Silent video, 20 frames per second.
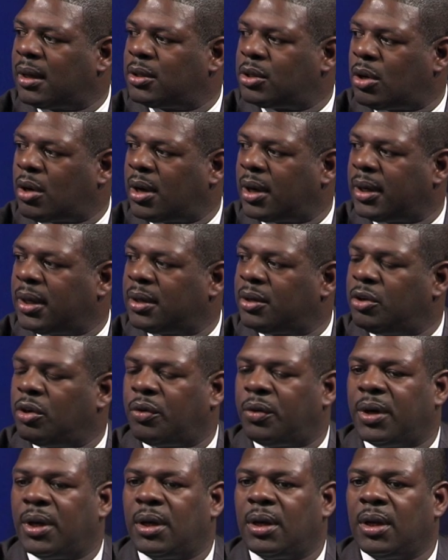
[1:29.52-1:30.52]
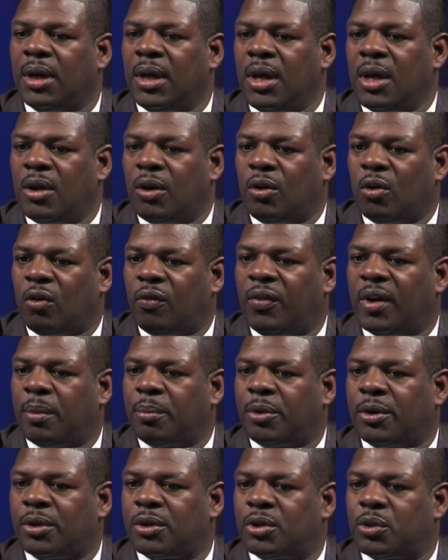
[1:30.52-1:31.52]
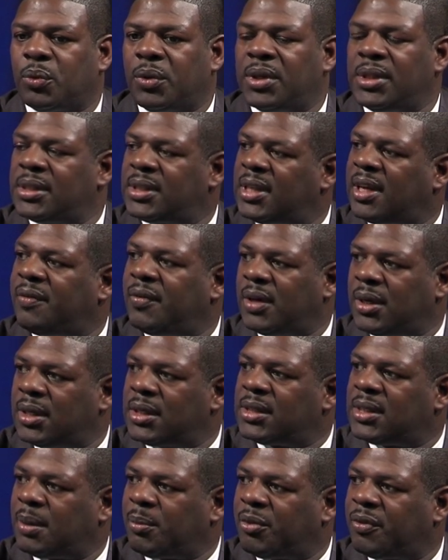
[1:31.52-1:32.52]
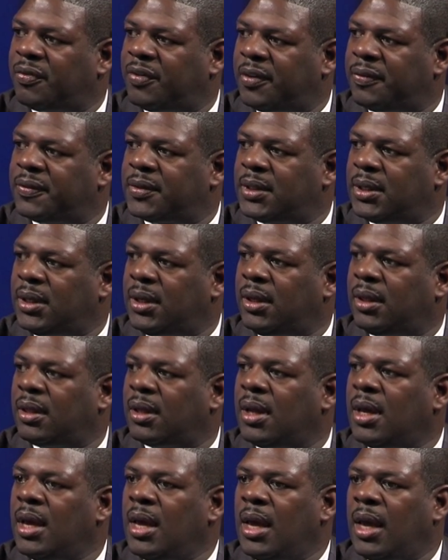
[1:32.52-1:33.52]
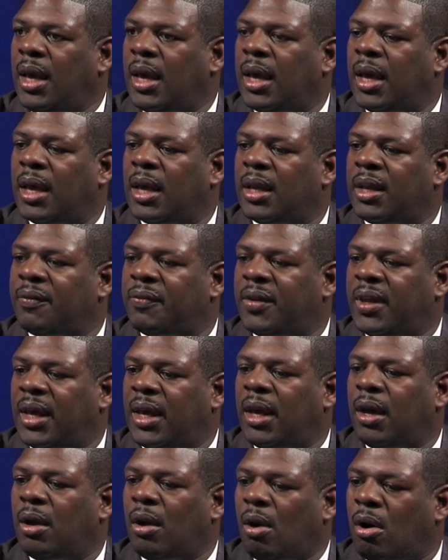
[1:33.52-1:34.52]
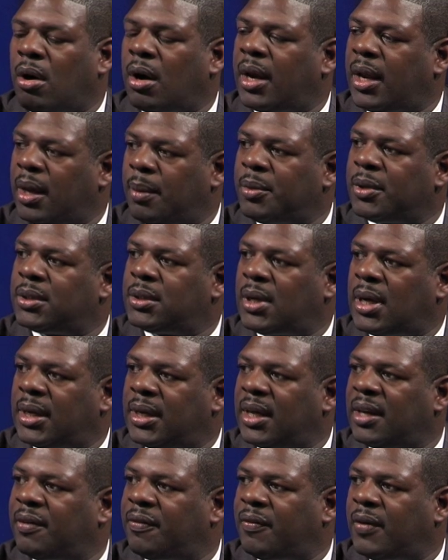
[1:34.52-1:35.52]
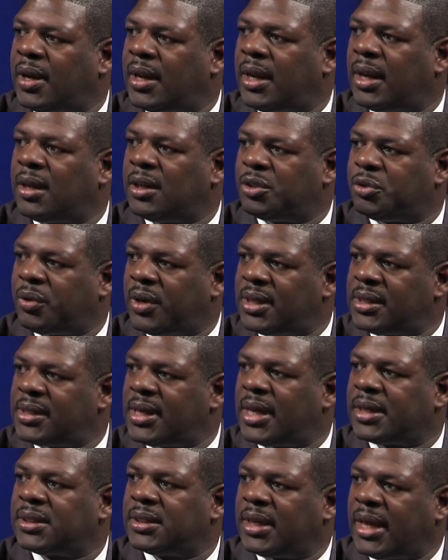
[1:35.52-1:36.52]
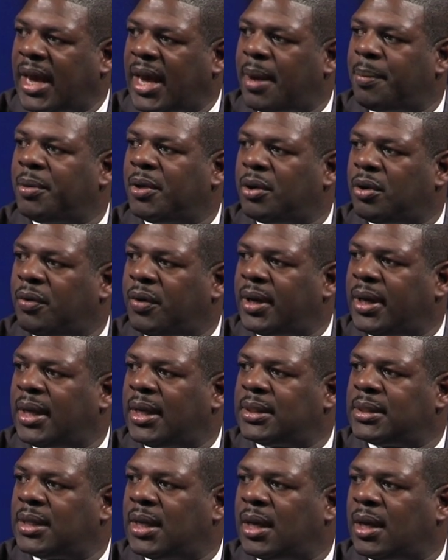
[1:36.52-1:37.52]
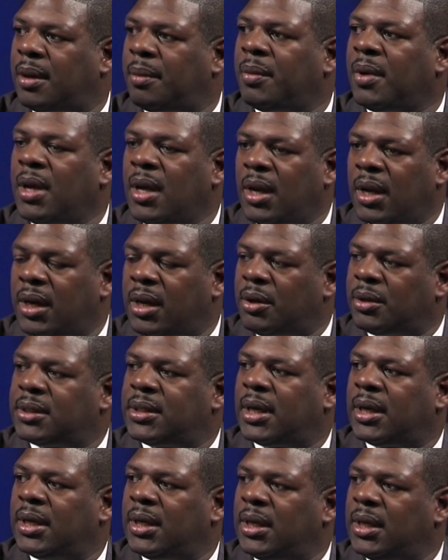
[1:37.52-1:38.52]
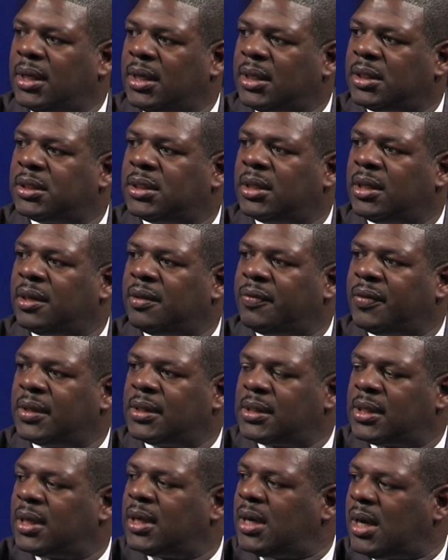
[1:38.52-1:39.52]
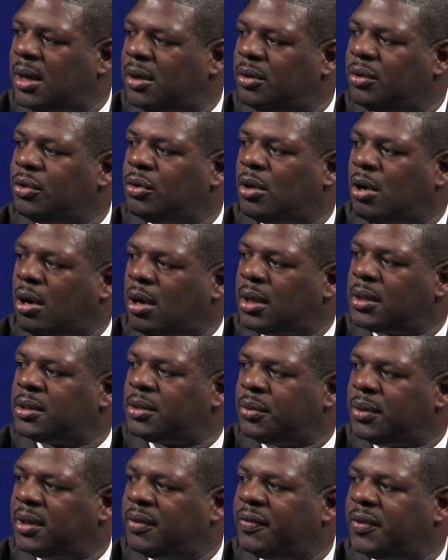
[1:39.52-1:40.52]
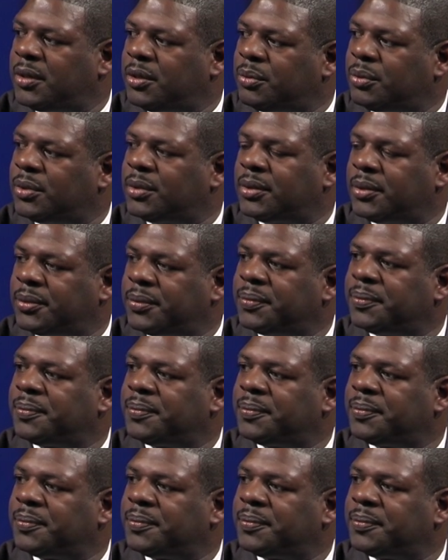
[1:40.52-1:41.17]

Target during November 27th and December 15th. And if they are able to identify that a transaction happened during that time, they're taking the initiative and sending out new cards to individuals.